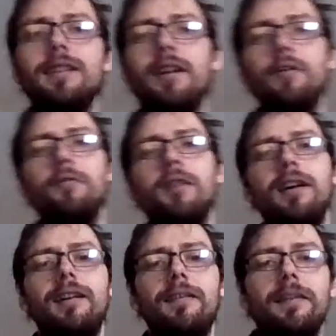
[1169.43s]
So
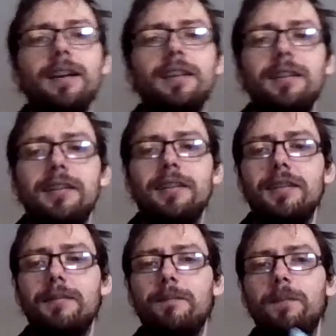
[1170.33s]
that's
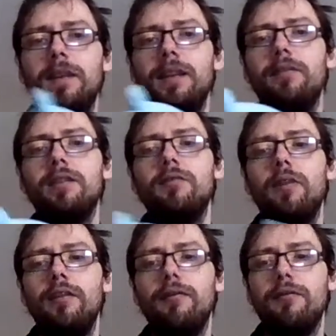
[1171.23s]
the dearest
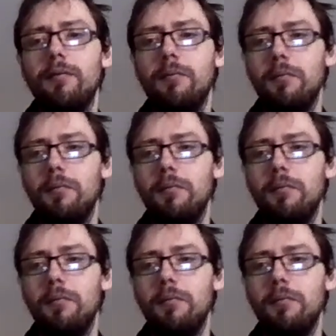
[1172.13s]
we've